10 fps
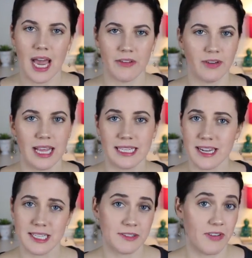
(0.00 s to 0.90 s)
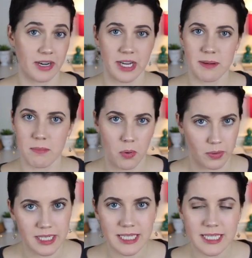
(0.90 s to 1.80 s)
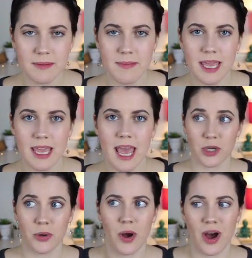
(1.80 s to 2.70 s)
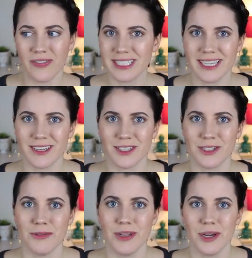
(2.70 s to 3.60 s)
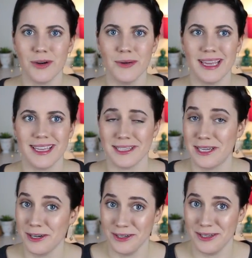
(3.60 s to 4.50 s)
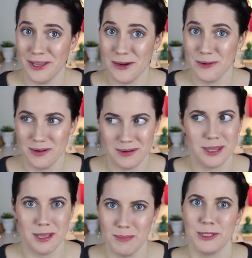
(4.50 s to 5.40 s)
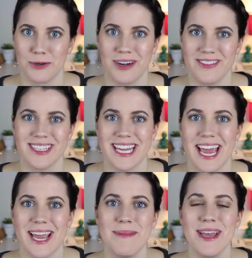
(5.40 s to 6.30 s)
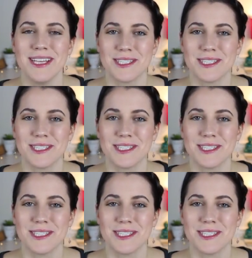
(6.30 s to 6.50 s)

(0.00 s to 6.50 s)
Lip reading: I realize that it's very important to me. So obviously in a studio, you're alone the majority of the time.